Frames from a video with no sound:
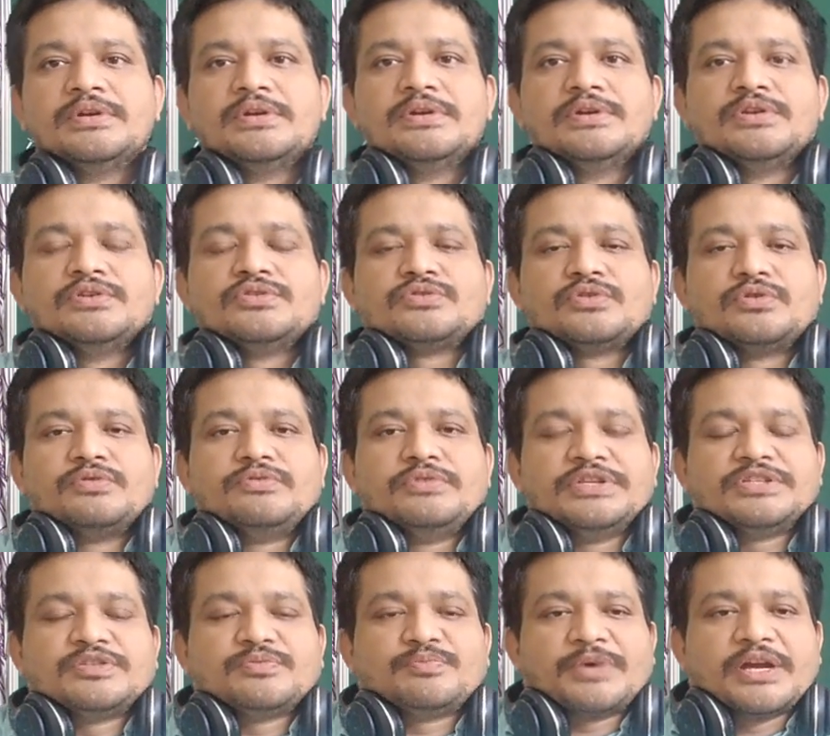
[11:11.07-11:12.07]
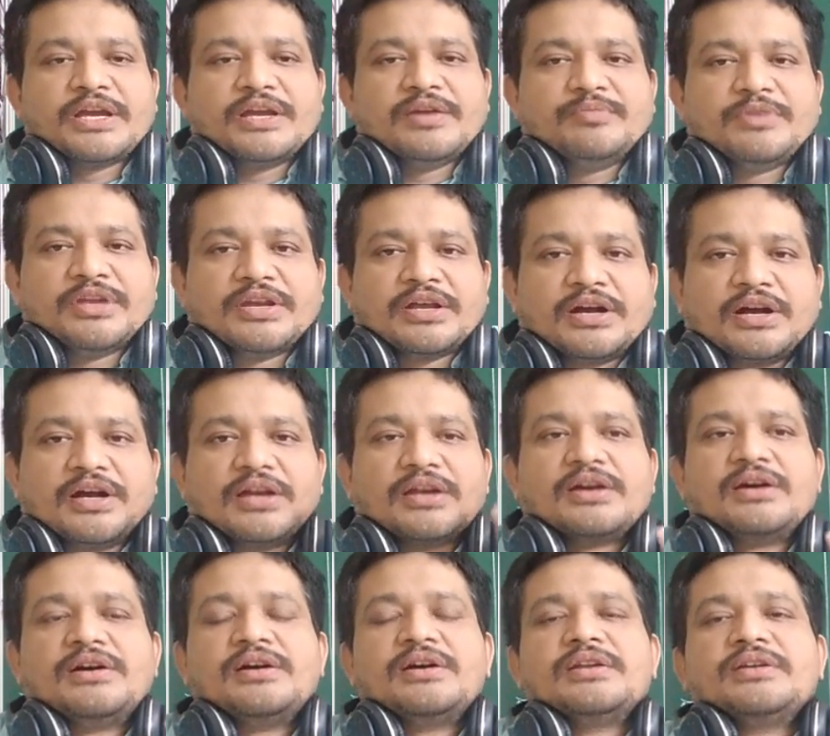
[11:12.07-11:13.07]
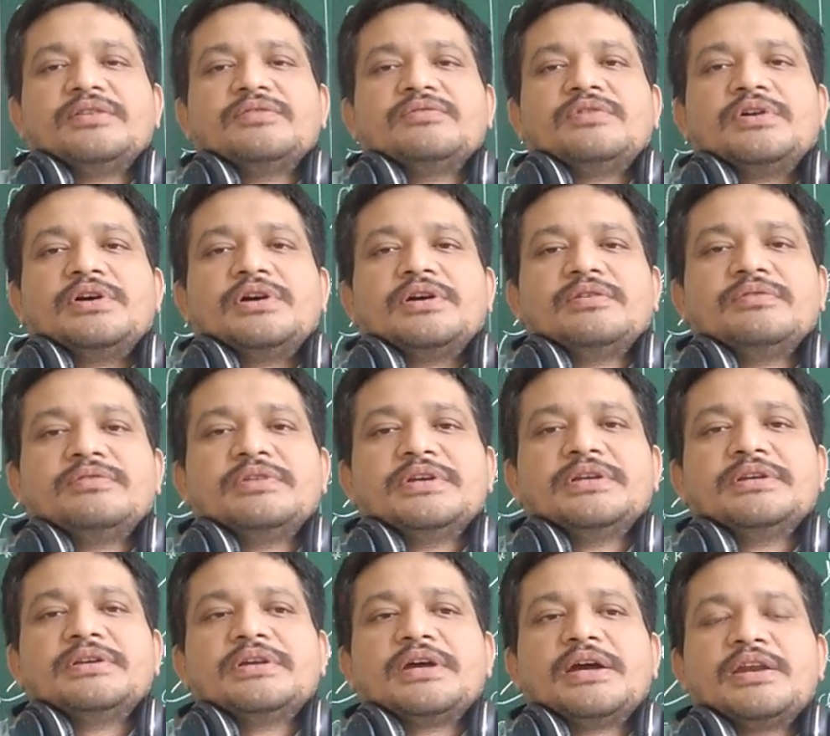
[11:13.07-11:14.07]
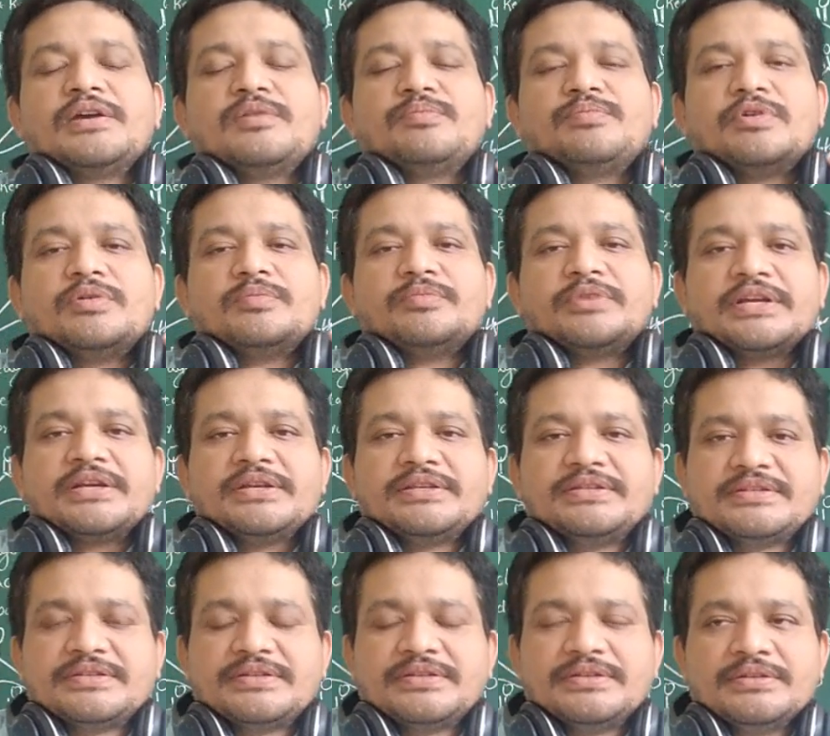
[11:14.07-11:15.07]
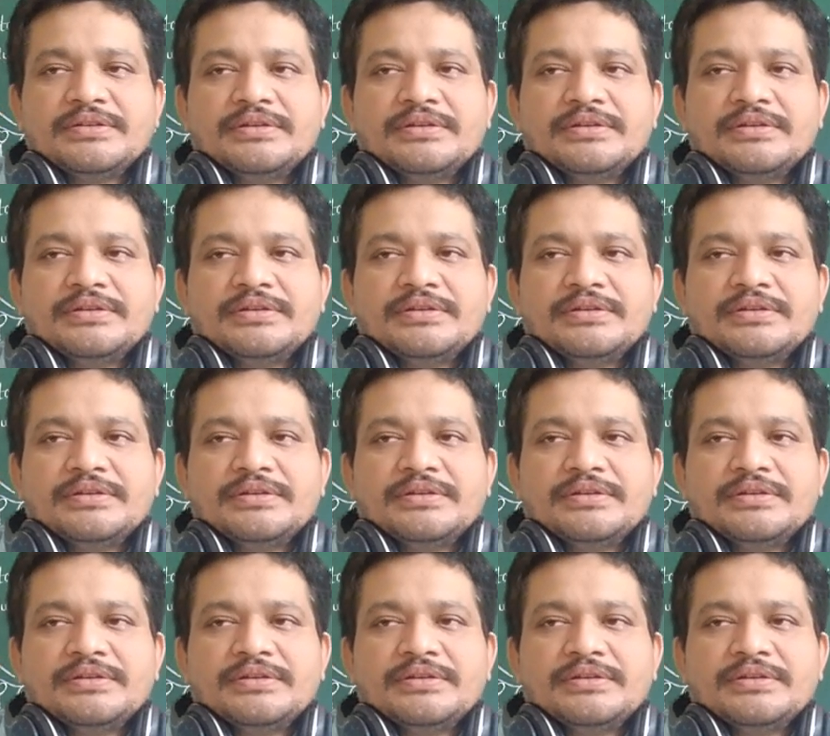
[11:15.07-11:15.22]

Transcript: So which primary alcohol involved in Haloform test?